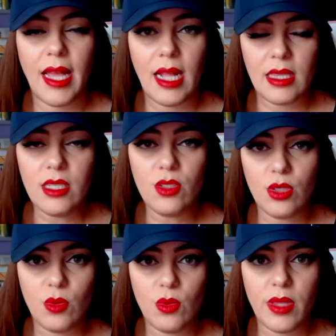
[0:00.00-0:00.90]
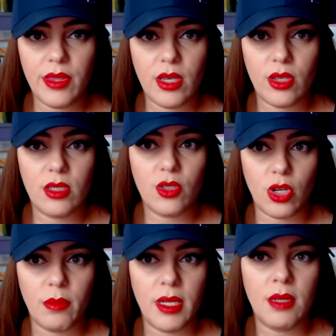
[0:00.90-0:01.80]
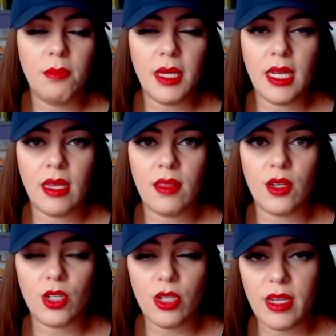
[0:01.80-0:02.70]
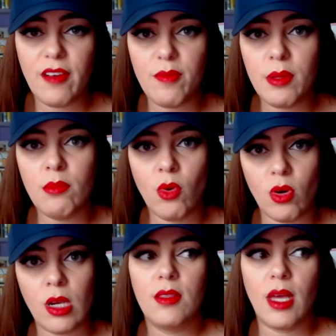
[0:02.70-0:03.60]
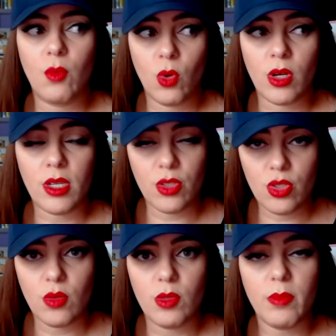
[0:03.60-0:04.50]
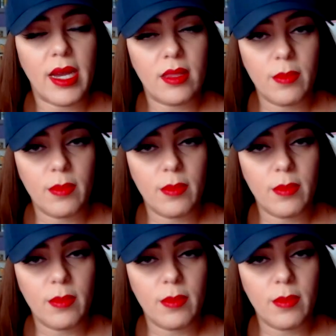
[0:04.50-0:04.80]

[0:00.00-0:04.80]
At least 2 that they could determine, meaning there could have been more that were consumed by the